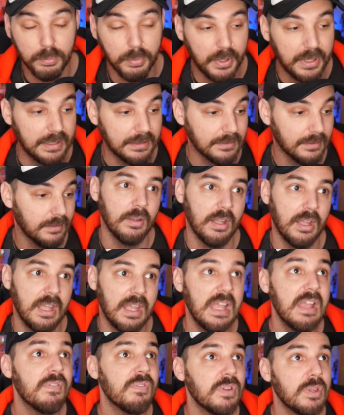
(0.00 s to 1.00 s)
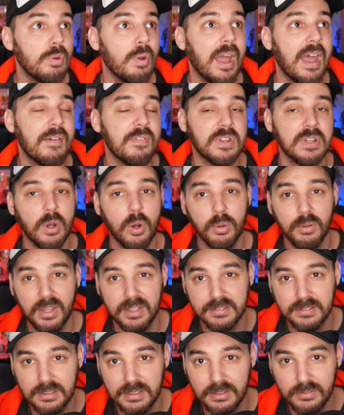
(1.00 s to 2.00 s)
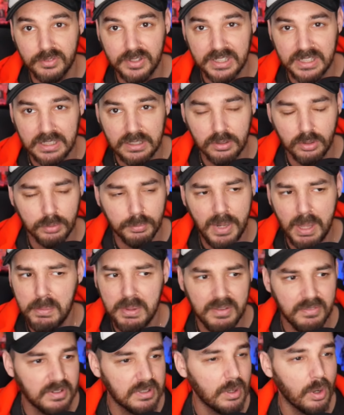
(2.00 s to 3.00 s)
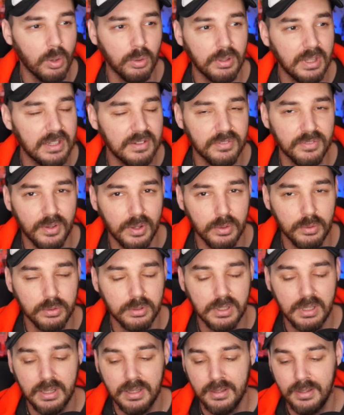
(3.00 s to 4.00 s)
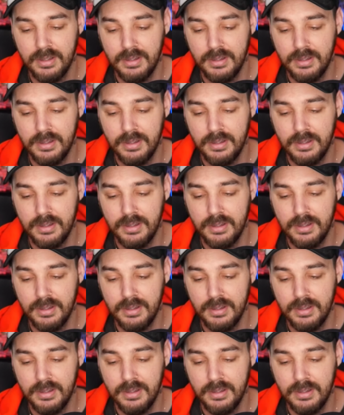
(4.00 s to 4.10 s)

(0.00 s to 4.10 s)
But if you have an OLED TV or maybe even an OLED phone,